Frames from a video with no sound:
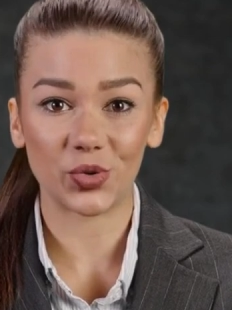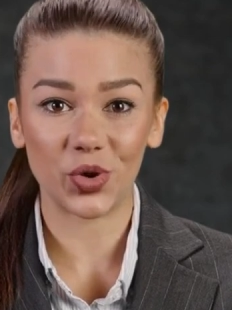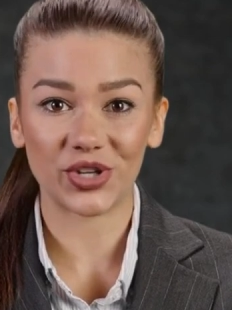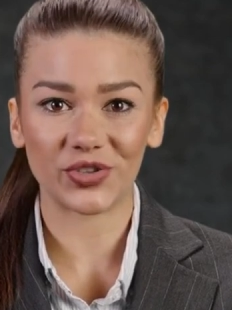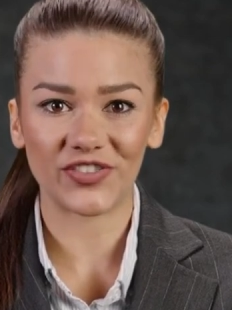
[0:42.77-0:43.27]

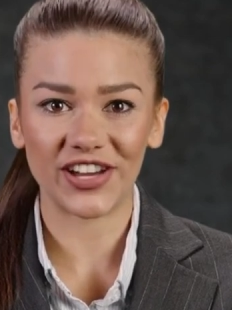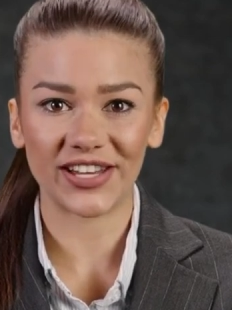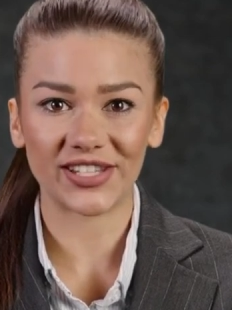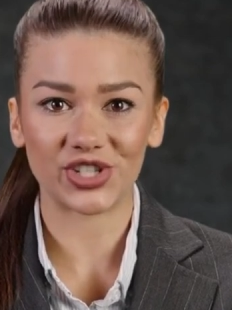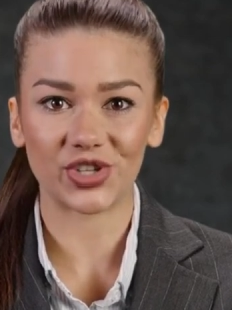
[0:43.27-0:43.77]
When you're
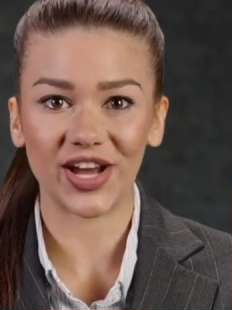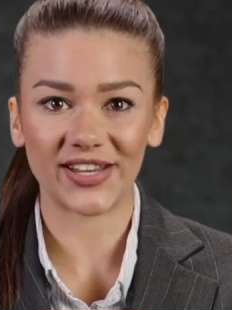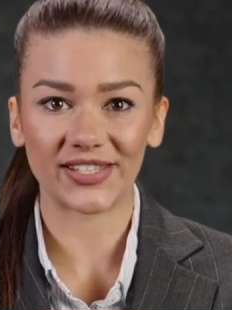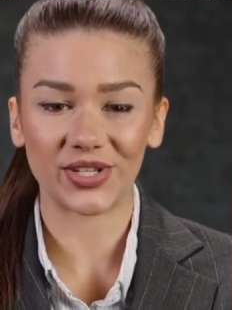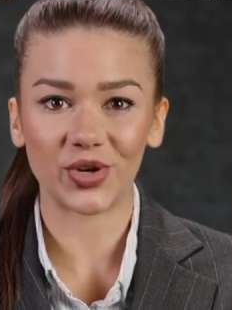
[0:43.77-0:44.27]
feeling
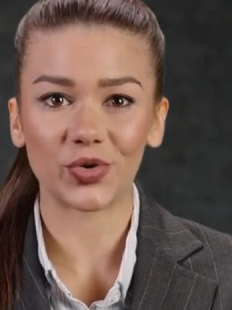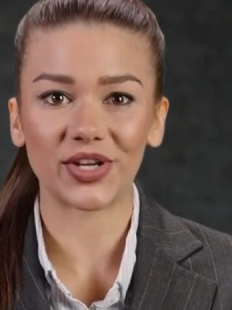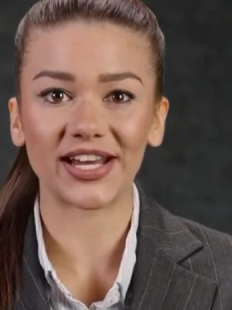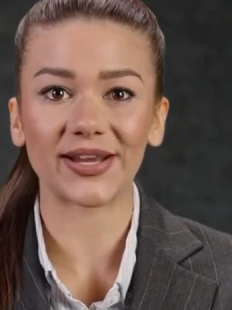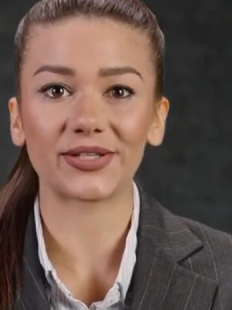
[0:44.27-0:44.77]
stressed or
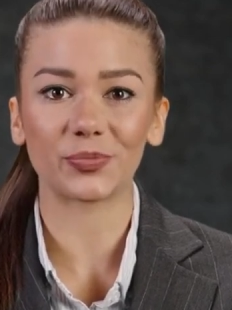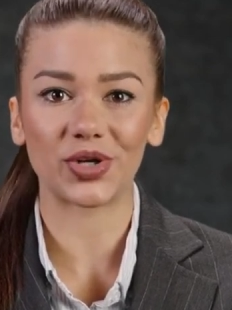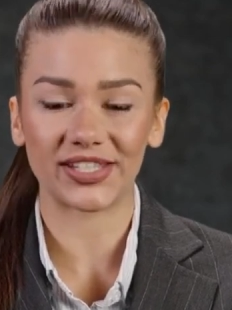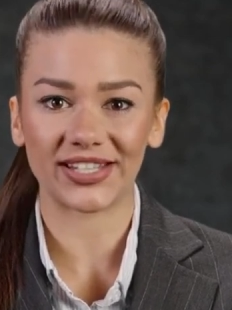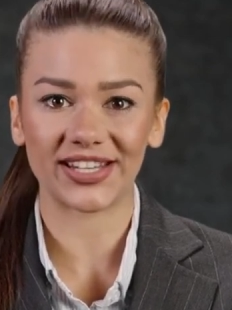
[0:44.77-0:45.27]
at any
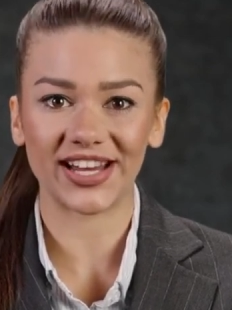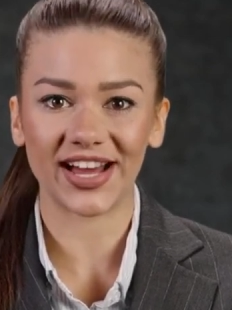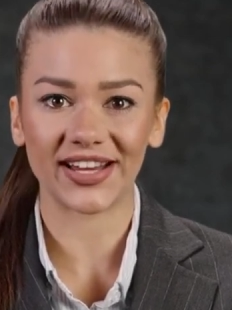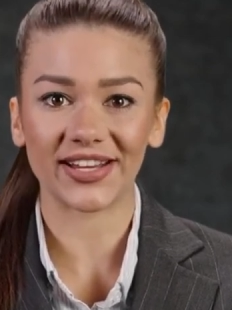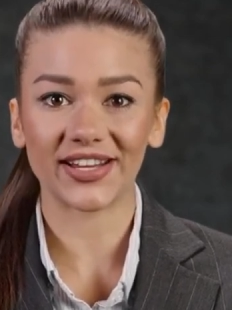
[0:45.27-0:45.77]
point in the
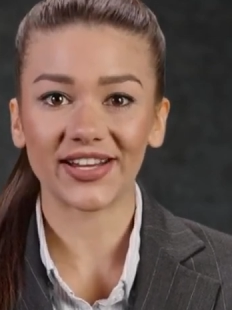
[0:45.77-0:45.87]
day,